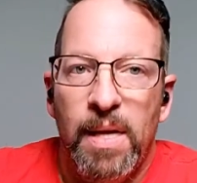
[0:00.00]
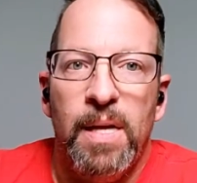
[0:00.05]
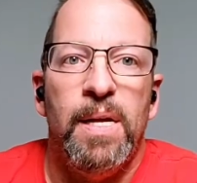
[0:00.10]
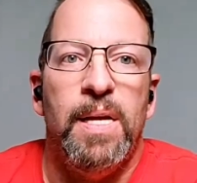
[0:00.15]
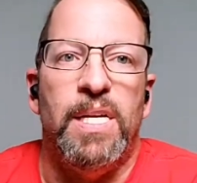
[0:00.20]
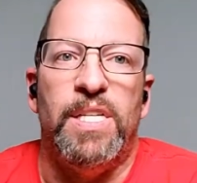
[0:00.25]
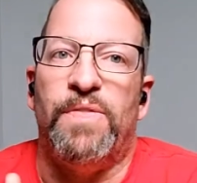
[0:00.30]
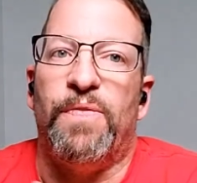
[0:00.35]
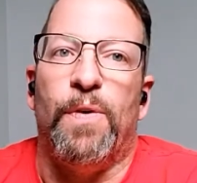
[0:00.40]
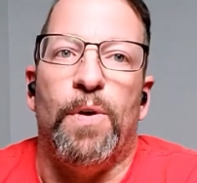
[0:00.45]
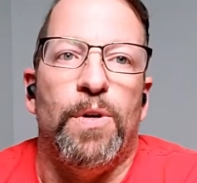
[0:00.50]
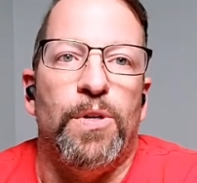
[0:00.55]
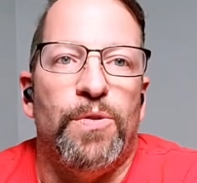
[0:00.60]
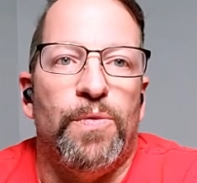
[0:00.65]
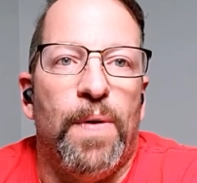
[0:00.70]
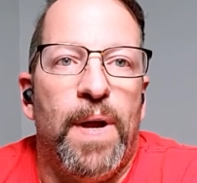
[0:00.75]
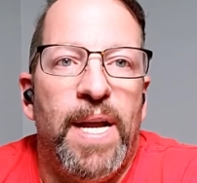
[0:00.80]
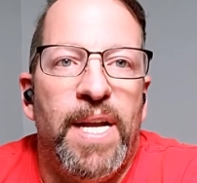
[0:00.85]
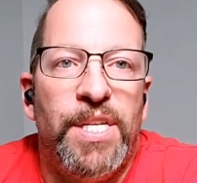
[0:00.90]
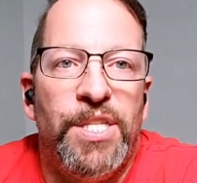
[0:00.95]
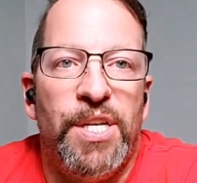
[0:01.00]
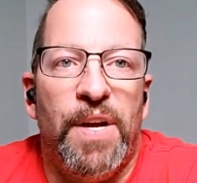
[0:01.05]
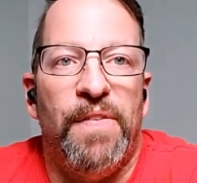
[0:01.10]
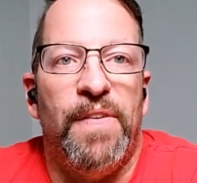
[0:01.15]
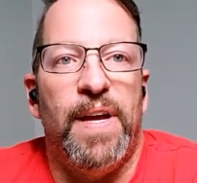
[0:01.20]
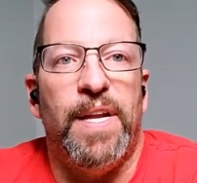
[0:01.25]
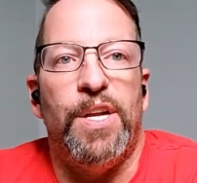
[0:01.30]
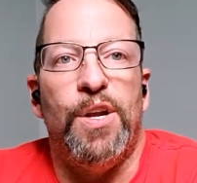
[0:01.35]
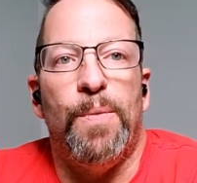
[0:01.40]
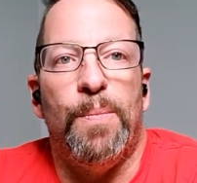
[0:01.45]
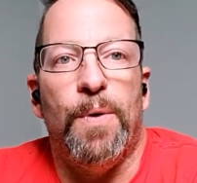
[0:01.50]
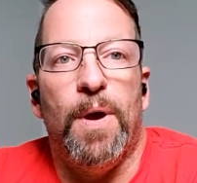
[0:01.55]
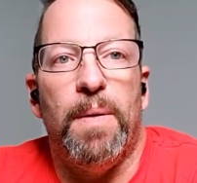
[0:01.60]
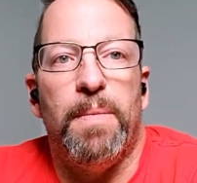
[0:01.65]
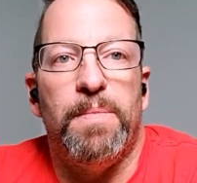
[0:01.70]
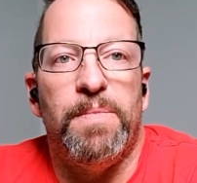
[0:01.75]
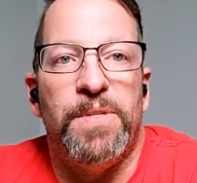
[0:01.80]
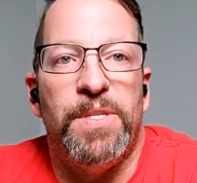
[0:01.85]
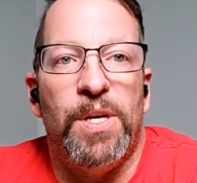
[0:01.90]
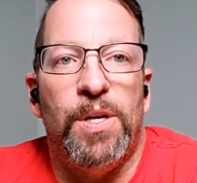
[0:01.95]
As far as range, I've had no
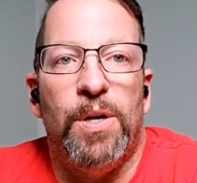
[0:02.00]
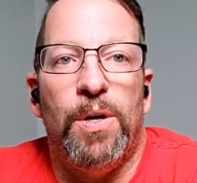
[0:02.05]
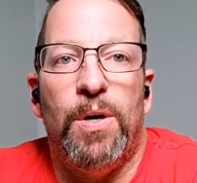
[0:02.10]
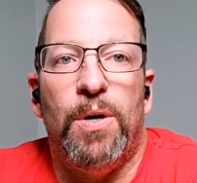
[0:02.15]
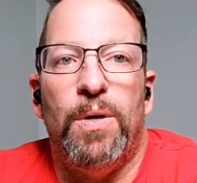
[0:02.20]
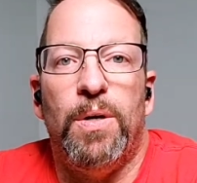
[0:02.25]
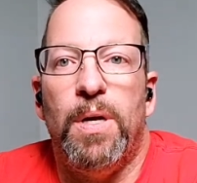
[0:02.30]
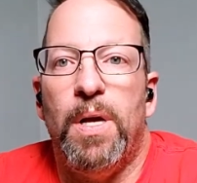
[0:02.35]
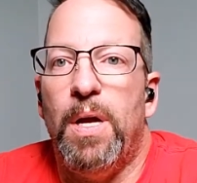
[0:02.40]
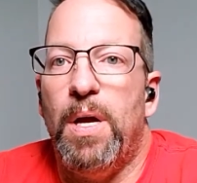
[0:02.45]
problems at all